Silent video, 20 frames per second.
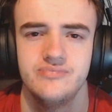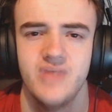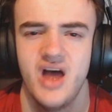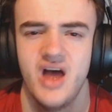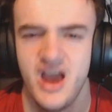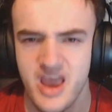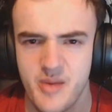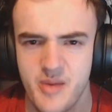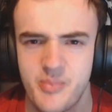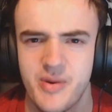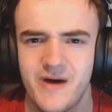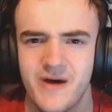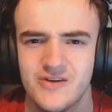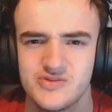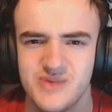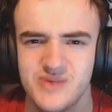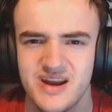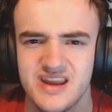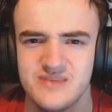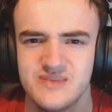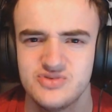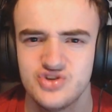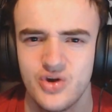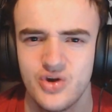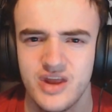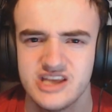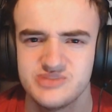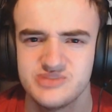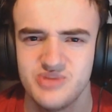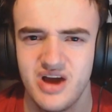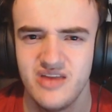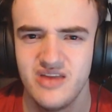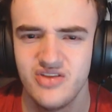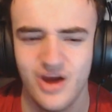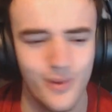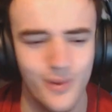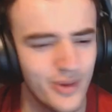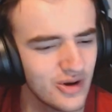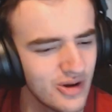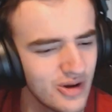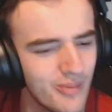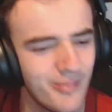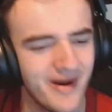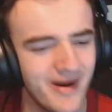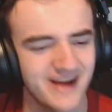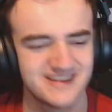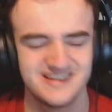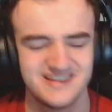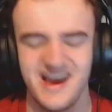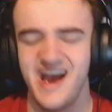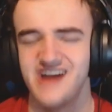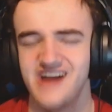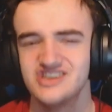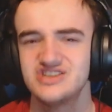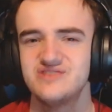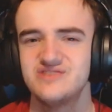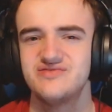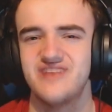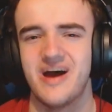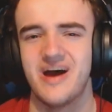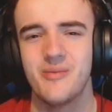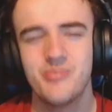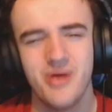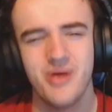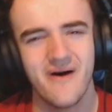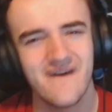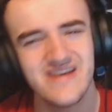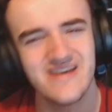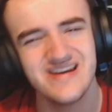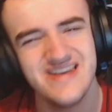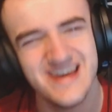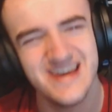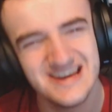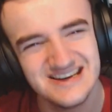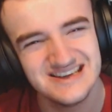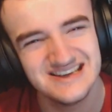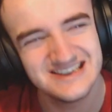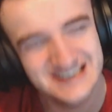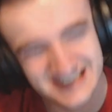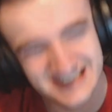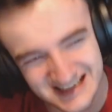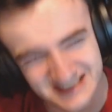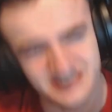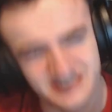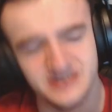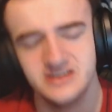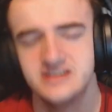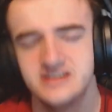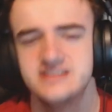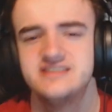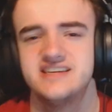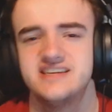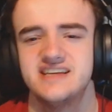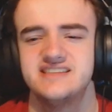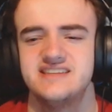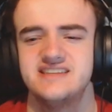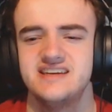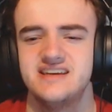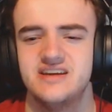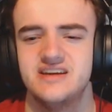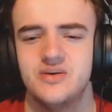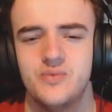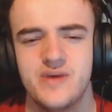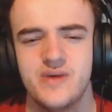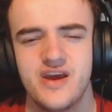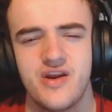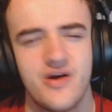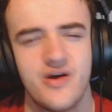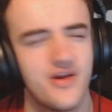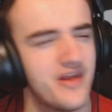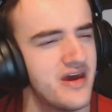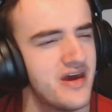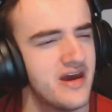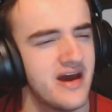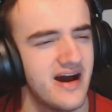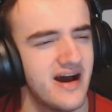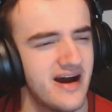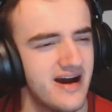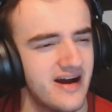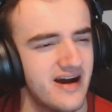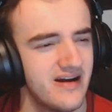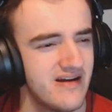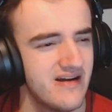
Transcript: Hiya pals, my name's Johnaz Panda. Welcome back to ANGEDFAM Part 19. Today we are on a,